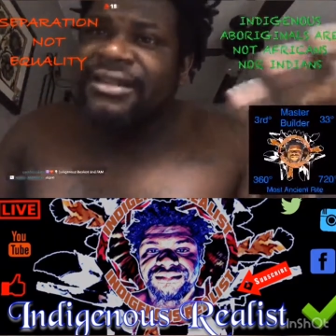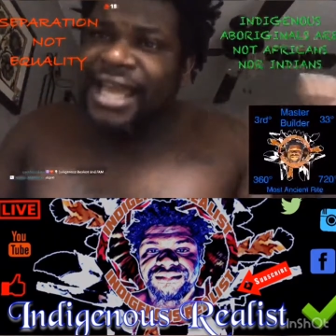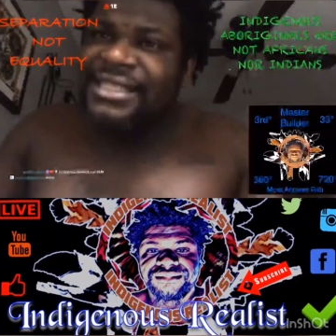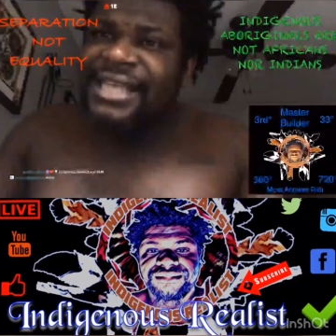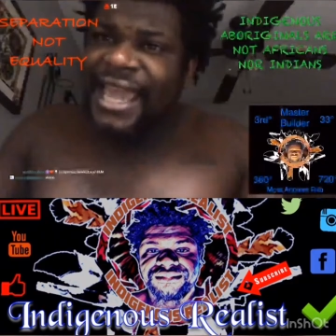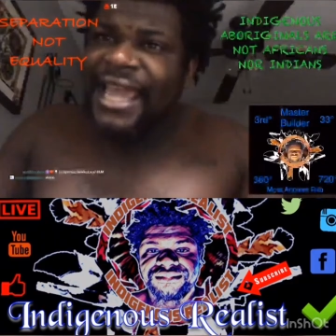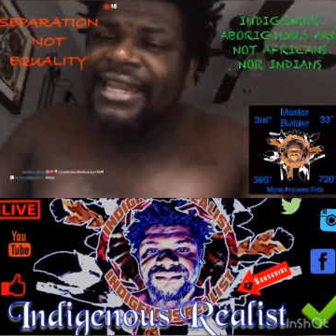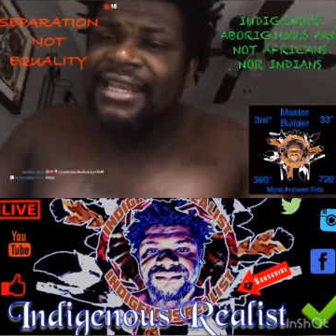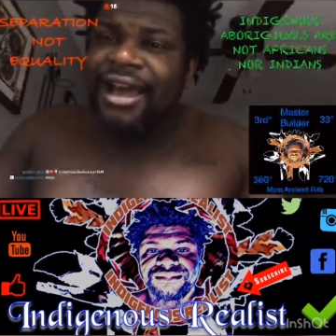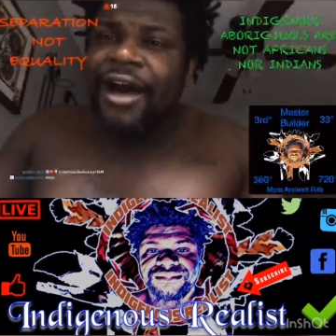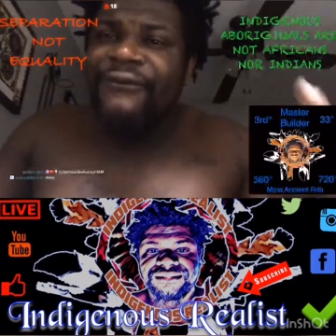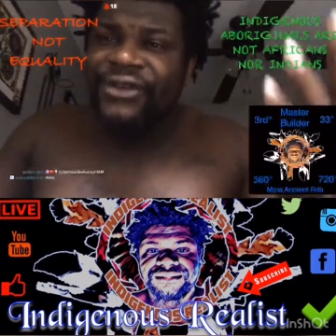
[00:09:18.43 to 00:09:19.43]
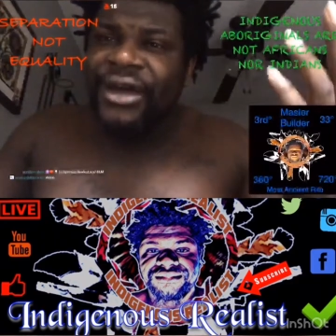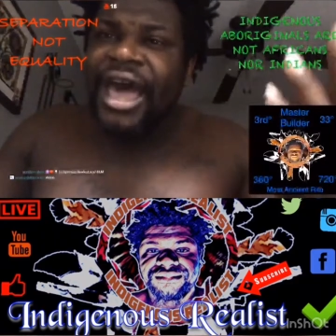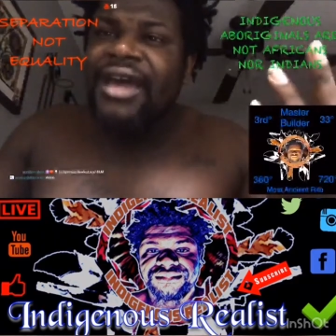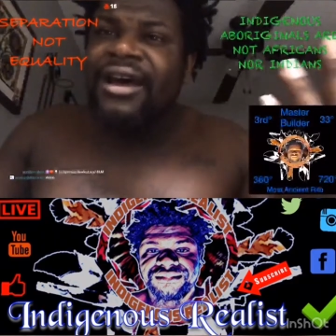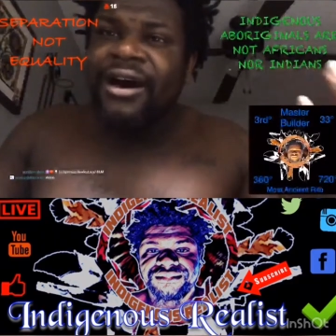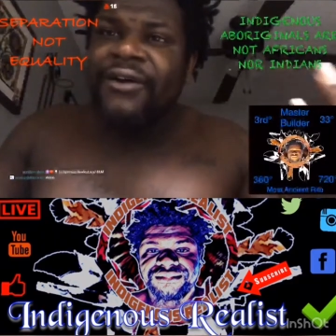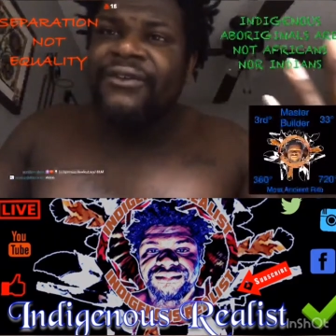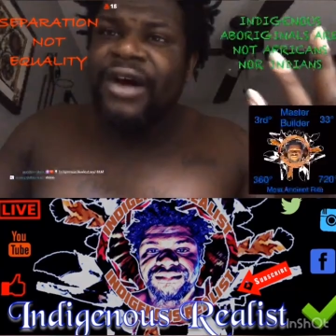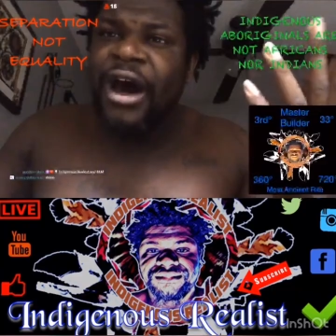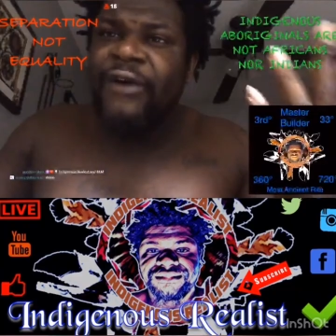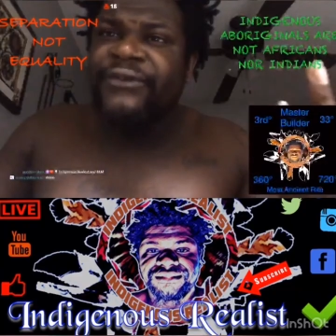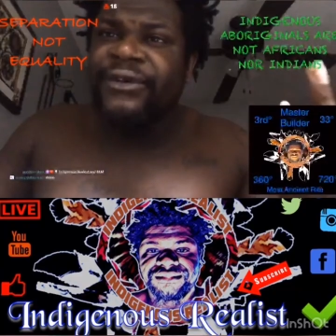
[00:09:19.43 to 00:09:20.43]
That's Eddie off of,
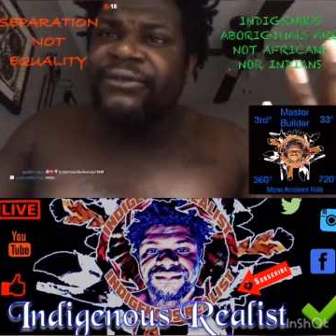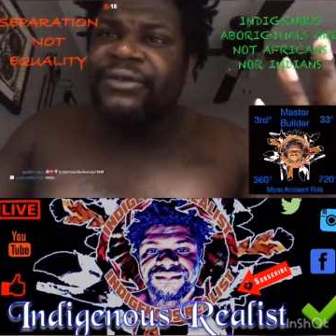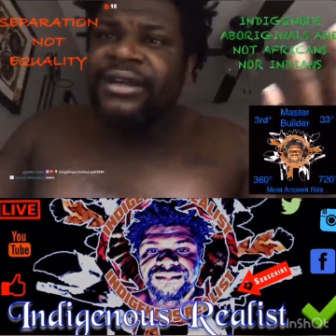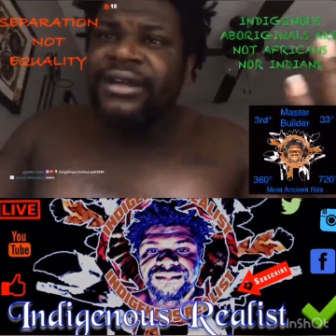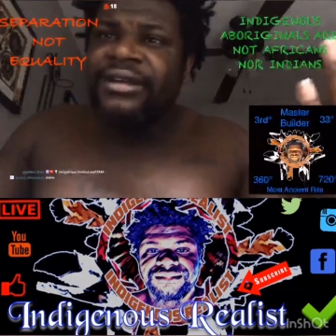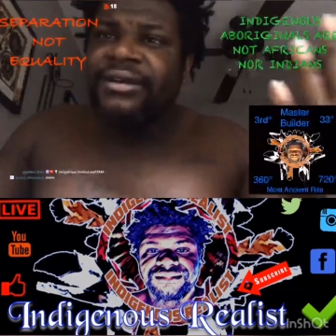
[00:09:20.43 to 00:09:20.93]
off of